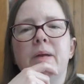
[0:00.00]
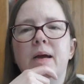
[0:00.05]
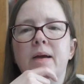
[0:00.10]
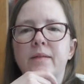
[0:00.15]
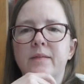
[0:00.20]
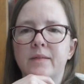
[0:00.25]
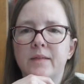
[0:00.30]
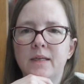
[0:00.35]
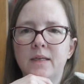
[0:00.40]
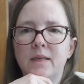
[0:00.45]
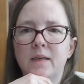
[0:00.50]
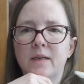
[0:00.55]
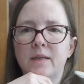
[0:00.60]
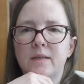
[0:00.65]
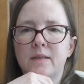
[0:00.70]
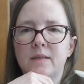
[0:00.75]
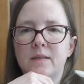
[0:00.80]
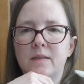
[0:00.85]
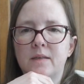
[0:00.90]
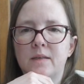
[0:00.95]
I think
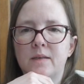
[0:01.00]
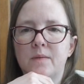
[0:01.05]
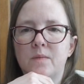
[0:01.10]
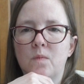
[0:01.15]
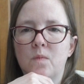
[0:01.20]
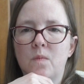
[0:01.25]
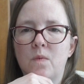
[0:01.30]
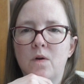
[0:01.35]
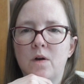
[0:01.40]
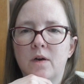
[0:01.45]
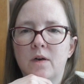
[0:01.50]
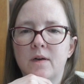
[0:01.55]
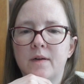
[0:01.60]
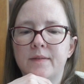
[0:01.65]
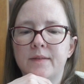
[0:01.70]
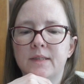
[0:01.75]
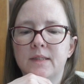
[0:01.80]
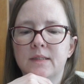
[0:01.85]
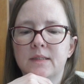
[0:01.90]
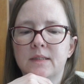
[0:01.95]
I did work
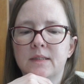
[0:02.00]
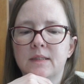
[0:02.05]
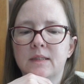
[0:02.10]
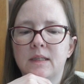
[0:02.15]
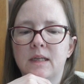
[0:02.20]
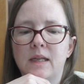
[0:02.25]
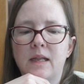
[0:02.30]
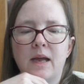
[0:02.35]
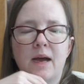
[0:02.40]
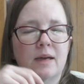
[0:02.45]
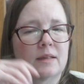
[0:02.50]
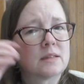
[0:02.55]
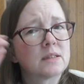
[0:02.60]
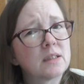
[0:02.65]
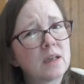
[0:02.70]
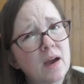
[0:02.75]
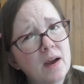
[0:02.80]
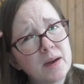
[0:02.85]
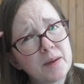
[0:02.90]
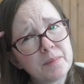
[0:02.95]
on this the
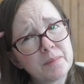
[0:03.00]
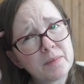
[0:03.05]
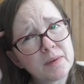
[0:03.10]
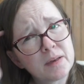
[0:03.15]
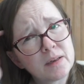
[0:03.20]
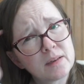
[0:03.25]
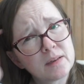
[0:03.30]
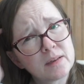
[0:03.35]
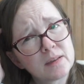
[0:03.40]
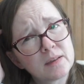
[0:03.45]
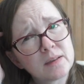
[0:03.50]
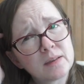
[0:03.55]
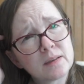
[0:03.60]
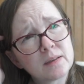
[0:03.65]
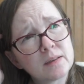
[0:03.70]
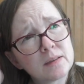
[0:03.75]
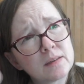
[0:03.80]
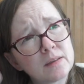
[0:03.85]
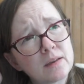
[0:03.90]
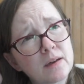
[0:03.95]
last time.
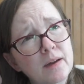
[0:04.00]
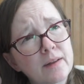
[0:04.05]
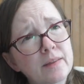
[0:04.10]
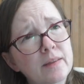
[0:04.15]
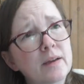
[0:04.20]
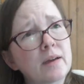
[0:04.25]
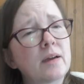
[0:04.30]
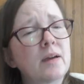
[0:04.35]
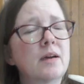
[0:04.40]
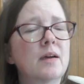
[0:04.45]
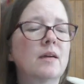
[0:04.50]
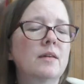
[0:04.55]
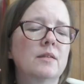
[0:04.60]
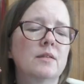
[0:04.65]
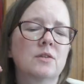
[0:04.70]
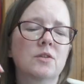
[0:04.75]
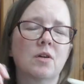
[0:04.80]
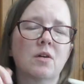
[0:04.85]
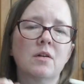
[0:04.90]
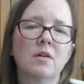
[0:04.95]
I think I had a
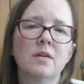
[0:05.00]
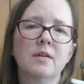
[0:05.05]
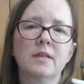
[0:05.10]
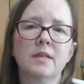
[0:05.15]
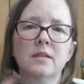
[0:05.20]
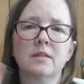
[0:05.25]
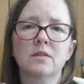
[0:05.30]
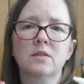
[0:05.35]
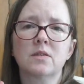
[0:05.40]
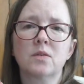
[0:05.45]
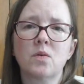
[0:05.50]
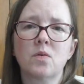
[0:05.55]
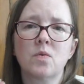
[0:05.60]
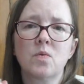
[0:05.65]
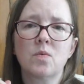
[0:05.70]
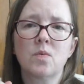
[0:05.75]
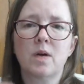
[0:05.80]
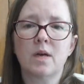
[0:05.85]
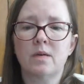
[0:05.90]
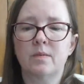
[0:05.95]
start on it,
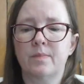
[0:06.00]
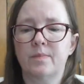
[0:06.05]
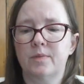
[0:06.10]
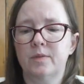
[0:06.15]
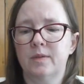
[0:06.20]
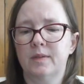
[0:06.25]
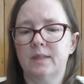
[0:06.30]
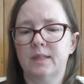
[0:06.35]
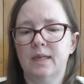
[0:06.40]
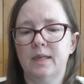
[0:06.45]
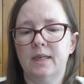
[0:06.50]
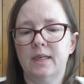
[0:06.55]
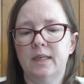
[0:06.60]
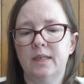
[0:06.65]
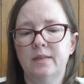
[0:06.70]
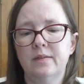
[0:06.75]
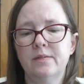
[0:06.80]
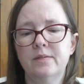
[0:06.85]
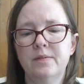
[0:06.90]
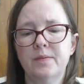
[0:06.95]
so I'll put that
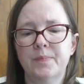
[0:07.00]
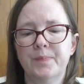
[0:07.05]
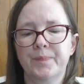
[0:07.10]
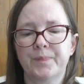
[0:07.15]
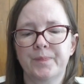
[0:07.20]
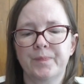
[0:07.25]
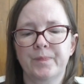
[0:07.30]
here.